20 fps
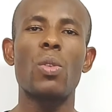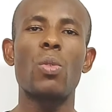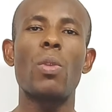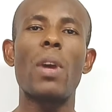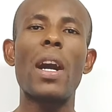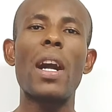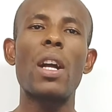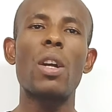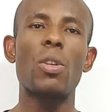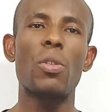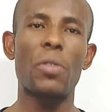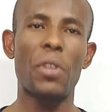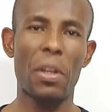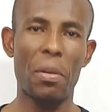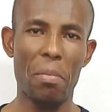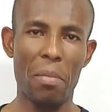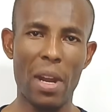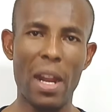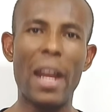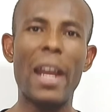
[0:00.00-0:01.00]
while
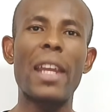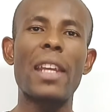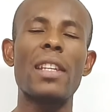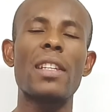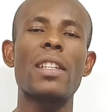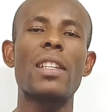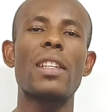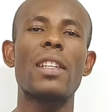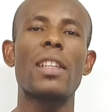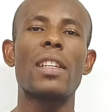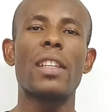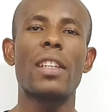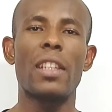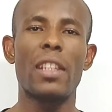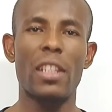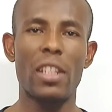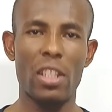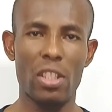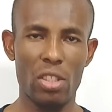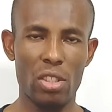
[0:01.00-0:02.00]
remind
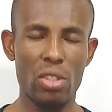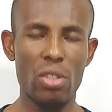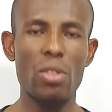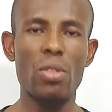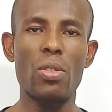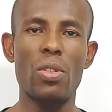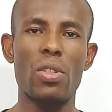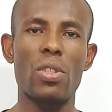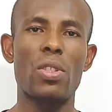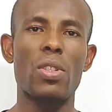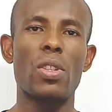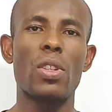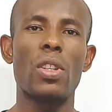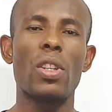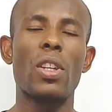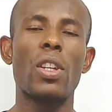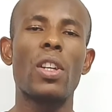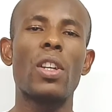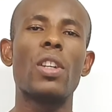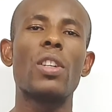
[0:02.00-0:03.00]
is used
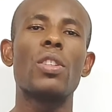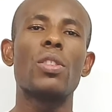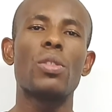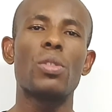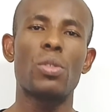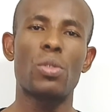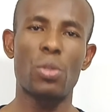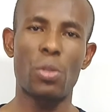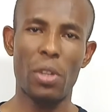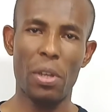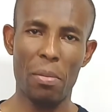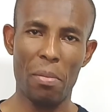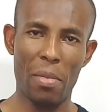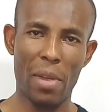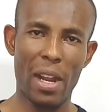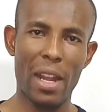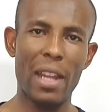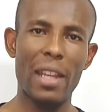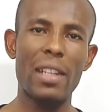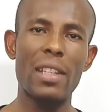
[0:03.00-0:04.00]
to
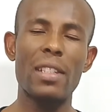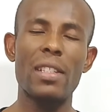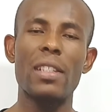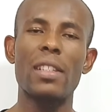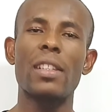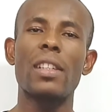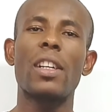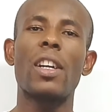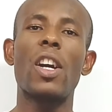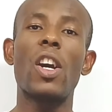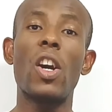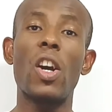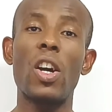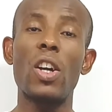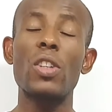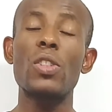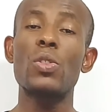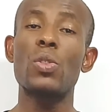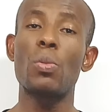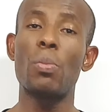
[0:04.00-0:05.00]
remind
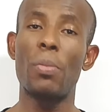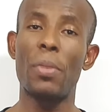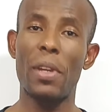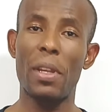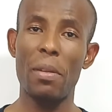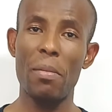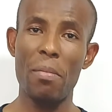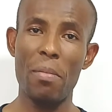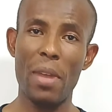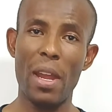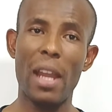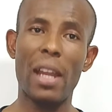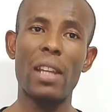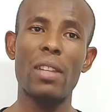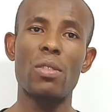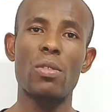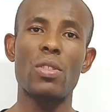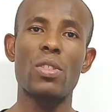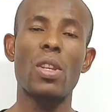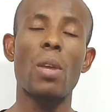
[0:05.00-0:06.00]
or to bring
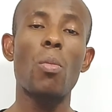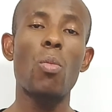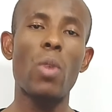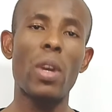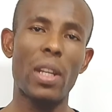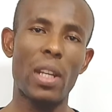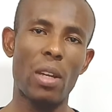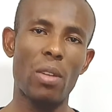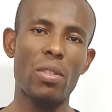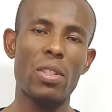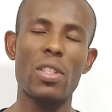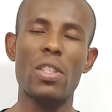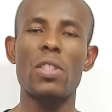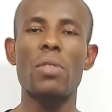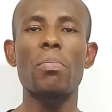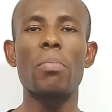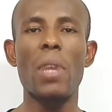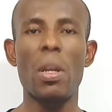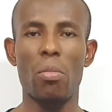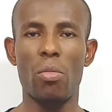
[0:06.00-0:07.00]
back to someone
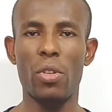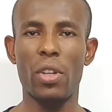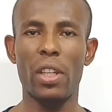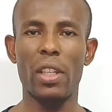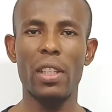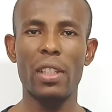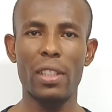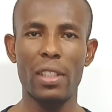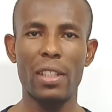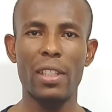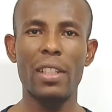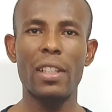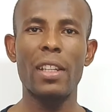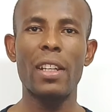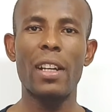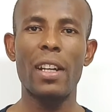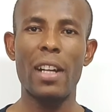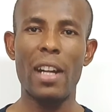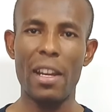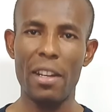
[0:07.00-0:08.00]
else's memory
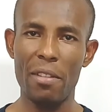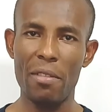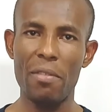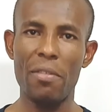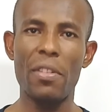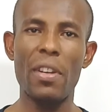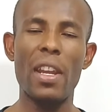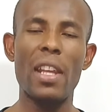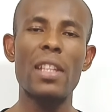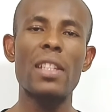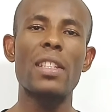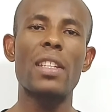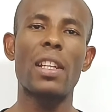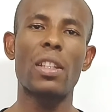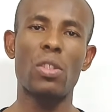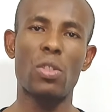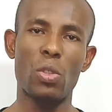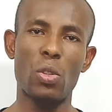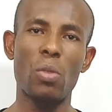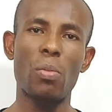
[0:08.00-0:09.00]
an event
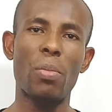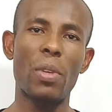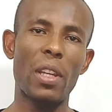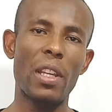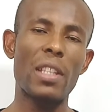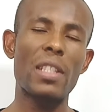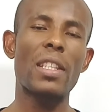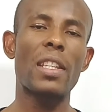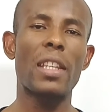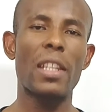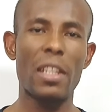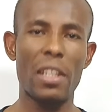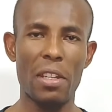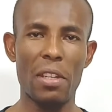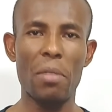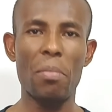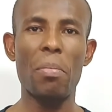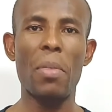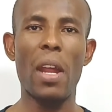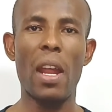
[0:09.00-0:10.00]
that took place
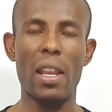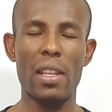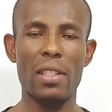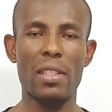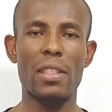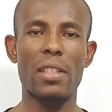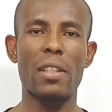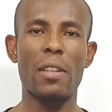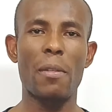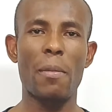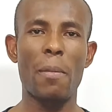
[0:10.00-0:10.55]
in the past.